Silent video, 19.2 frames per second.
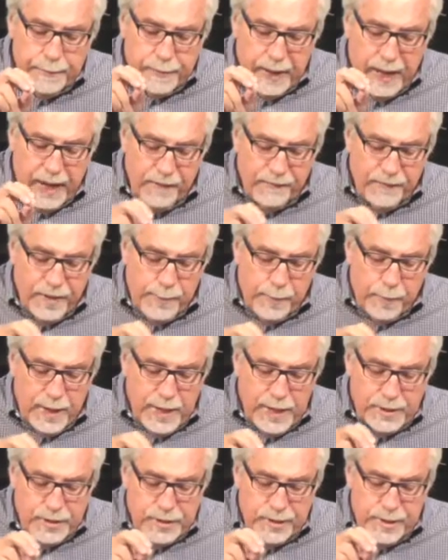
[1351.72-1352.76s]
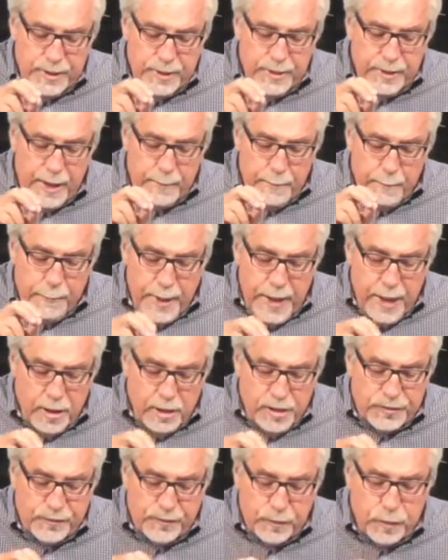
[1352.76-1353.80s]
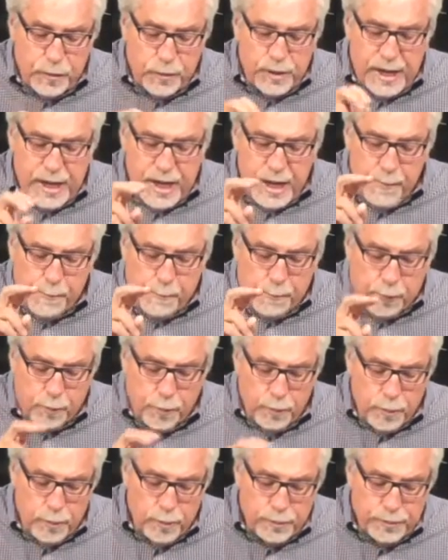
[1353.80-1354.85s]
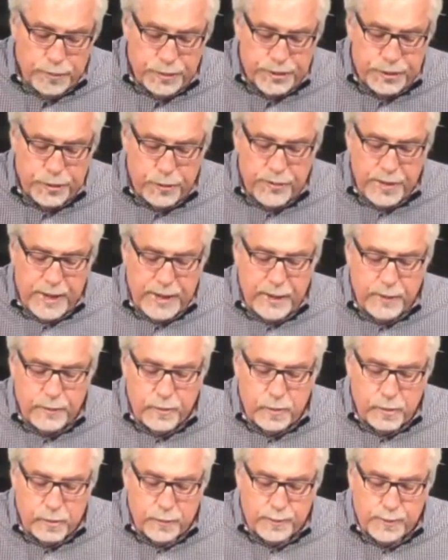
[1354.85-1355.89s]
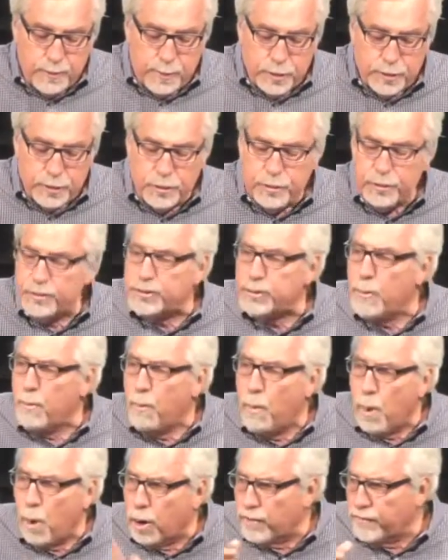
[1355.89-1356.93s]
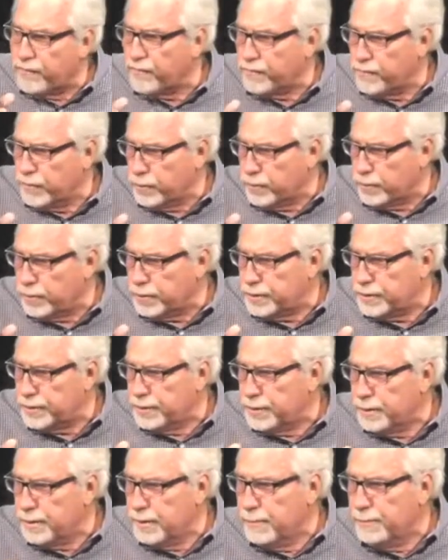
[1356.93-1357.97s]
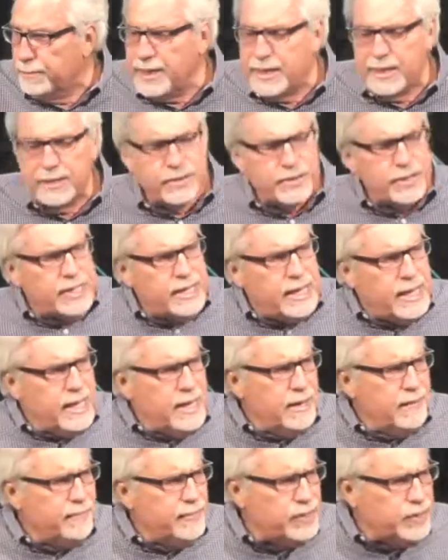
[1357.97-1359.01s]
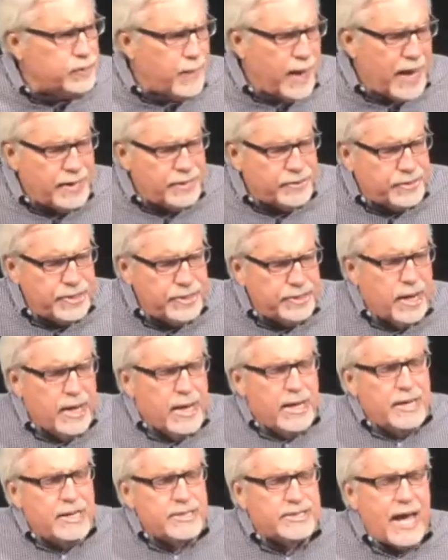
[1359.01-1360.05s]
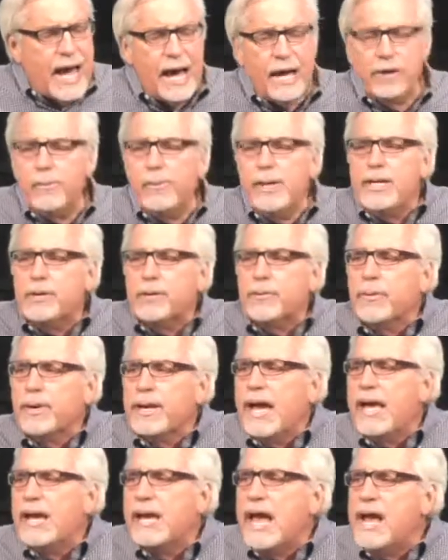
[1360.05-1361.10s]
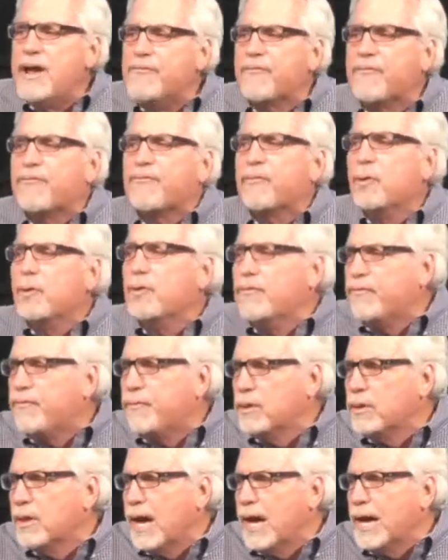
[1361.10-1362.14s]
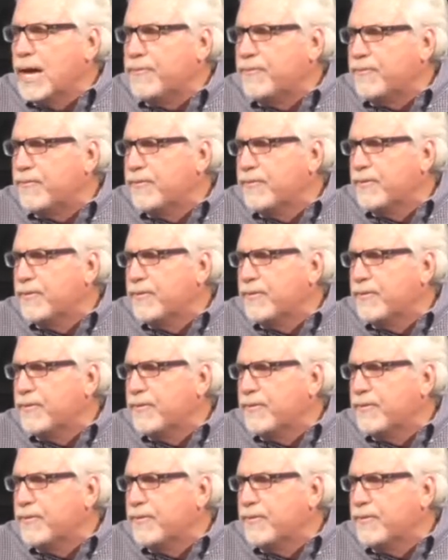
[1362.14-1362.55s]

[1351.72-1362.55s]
Every branch that bears fruit, he prunes so that it will produce more fruit. Because the key of this passage is how do we create a fruitful life?